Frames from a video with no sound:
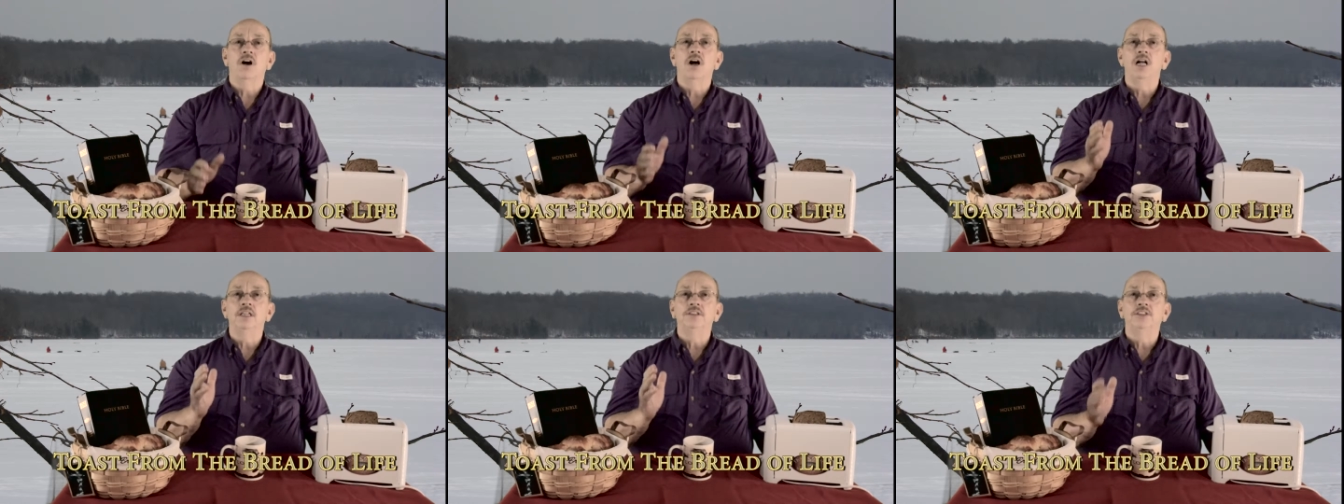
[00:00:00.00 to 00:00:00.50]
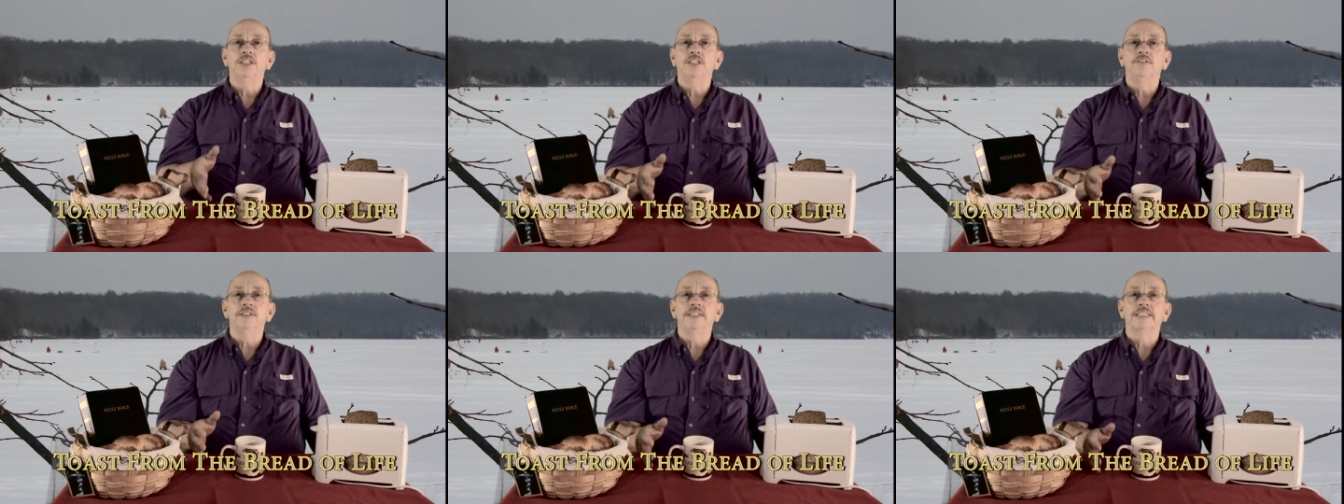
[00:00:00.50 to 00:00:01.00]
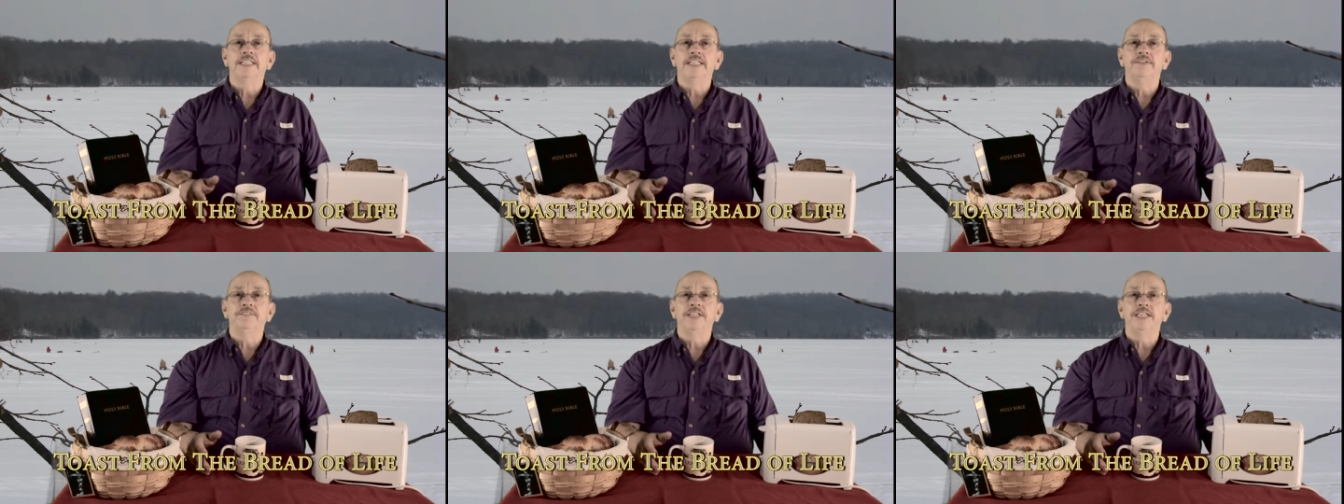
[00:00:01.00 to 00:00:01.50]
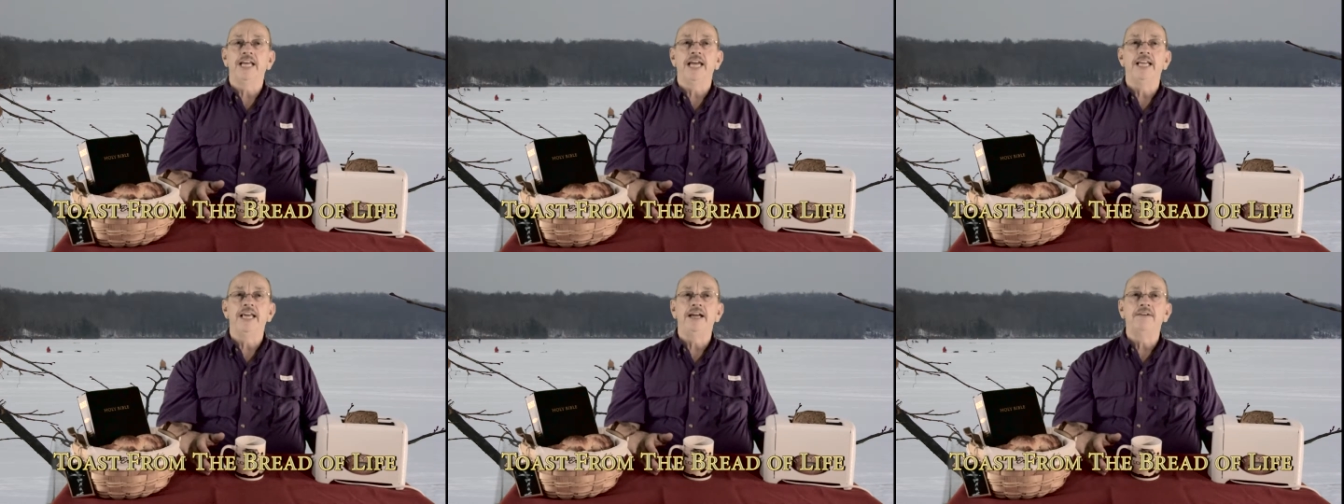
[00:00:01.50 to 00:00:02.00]
All generous giving
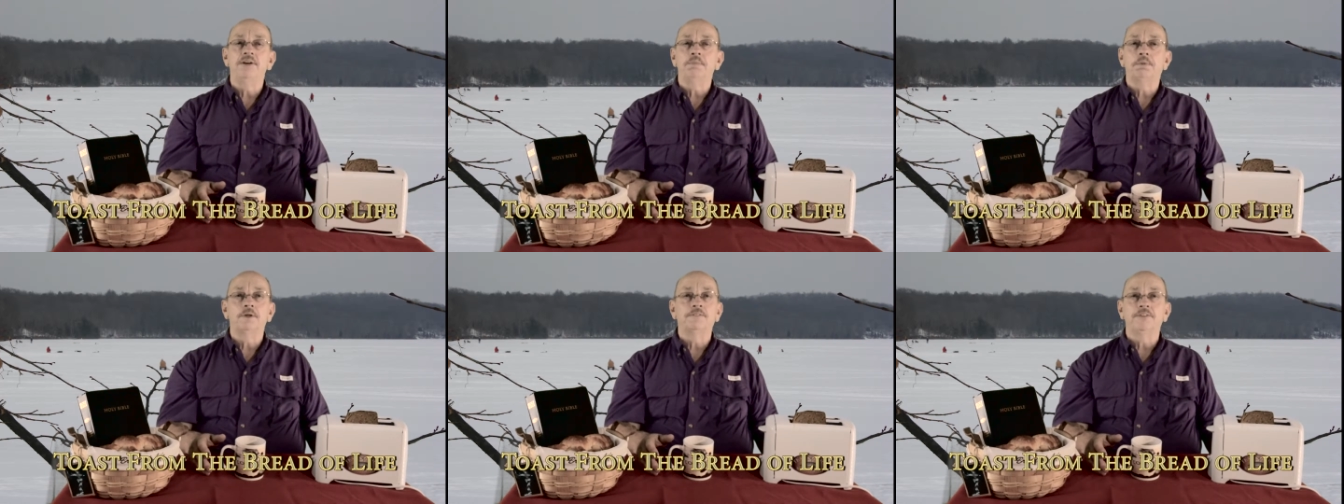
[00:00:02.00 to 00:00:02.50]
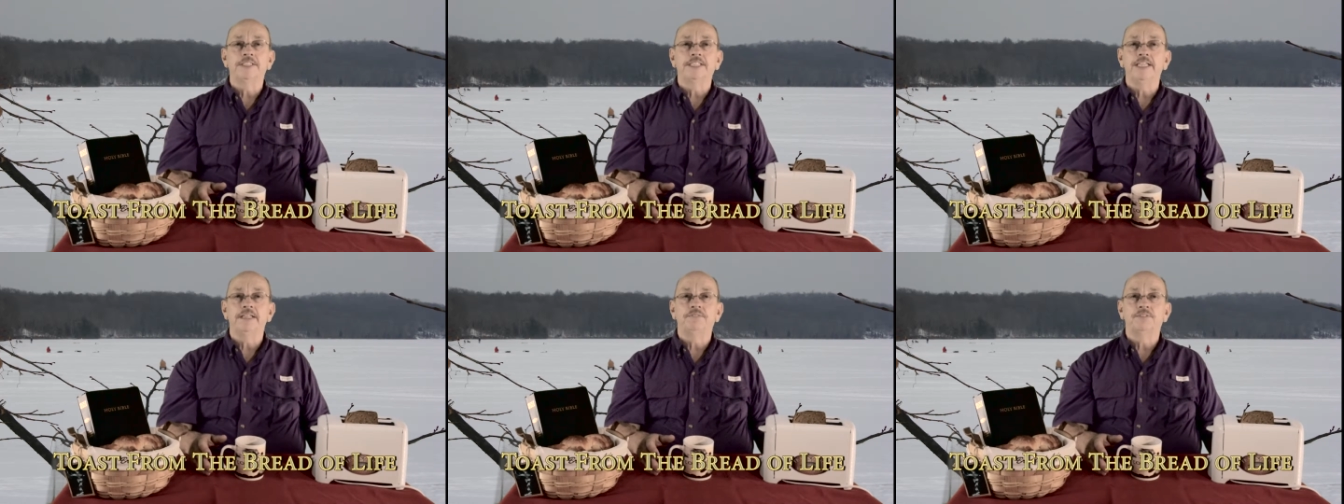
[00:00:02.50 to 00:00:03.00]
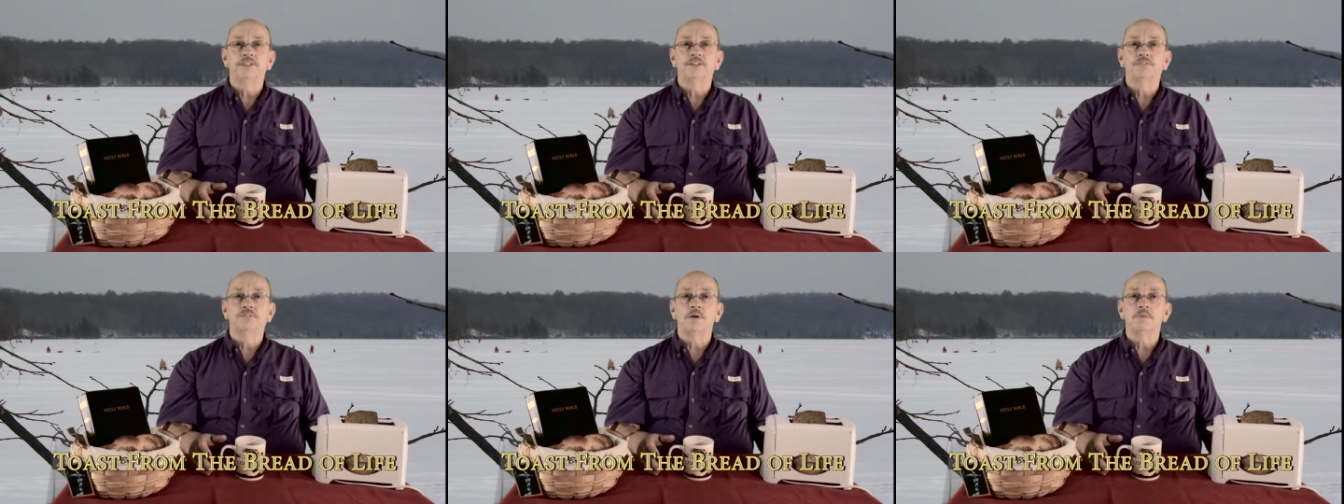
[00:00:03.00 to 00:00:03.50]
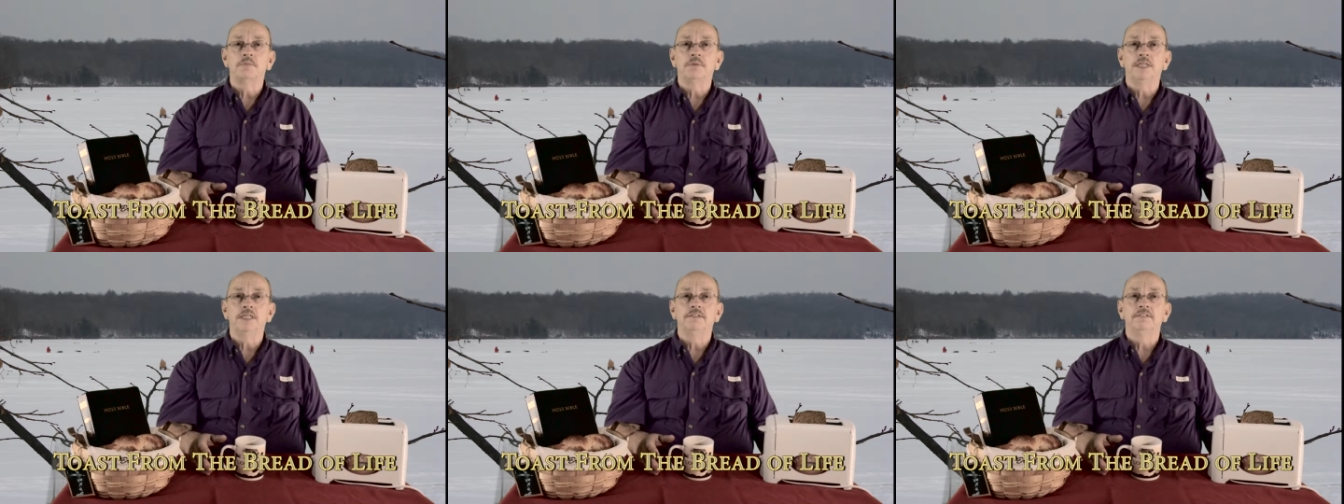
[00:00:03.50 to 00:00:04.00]
and every perfect gift is from
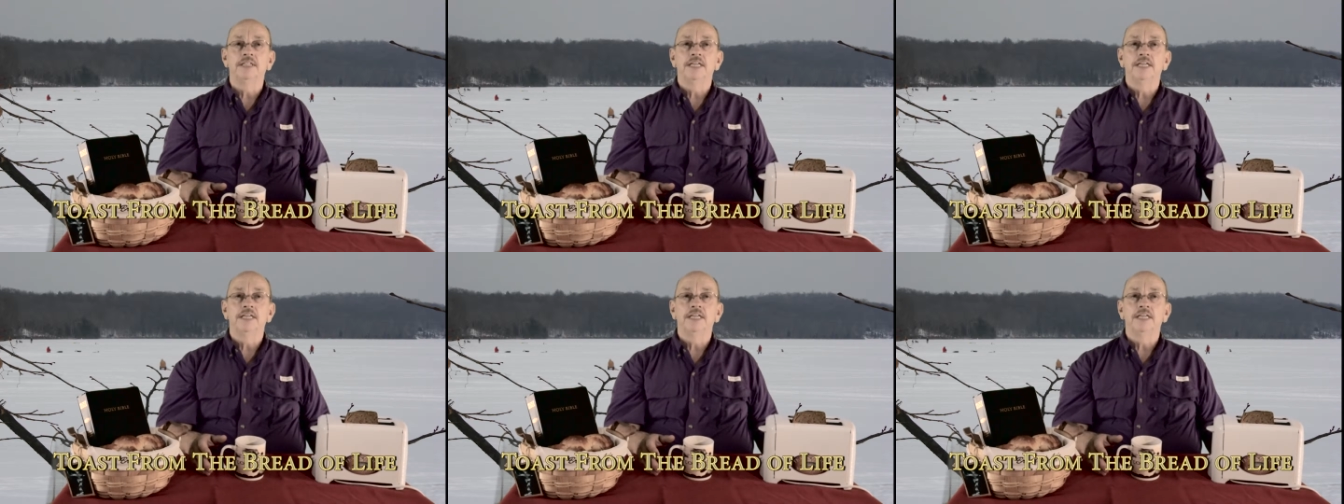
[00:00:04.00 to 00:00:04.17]
above,